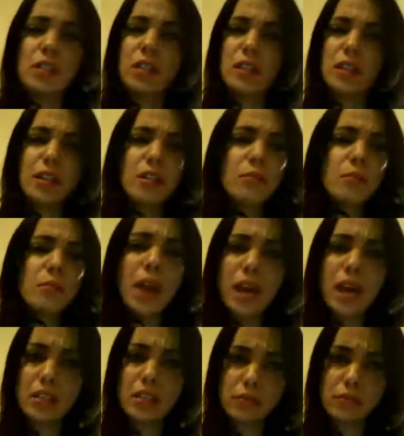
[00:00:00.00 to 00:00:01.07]
then they could
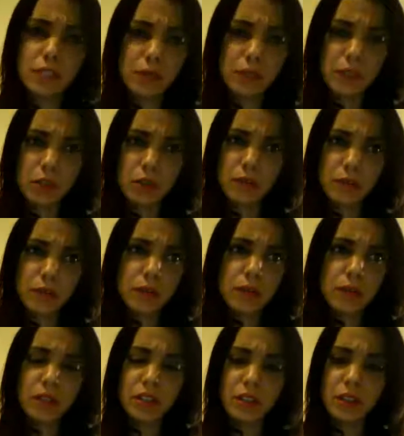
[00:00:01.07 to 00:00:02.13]
massively feed off of
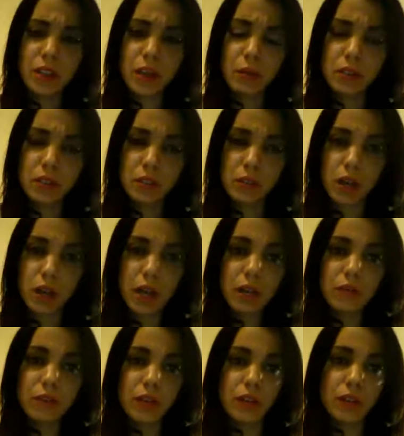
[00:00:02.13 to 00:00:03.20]
everything that was alive
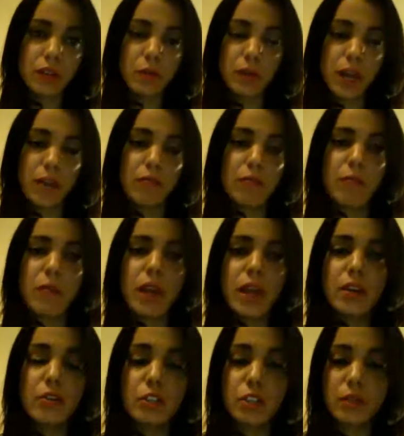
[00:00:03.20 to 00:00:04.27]
here. They would have an
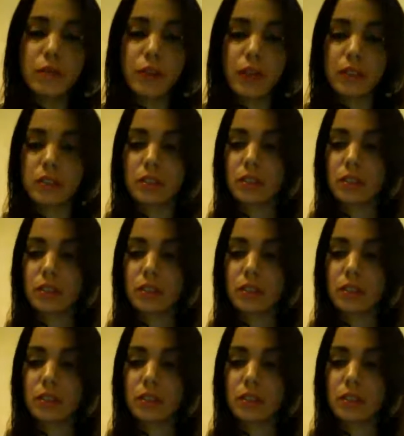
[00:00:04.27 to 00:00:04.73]
energy fest.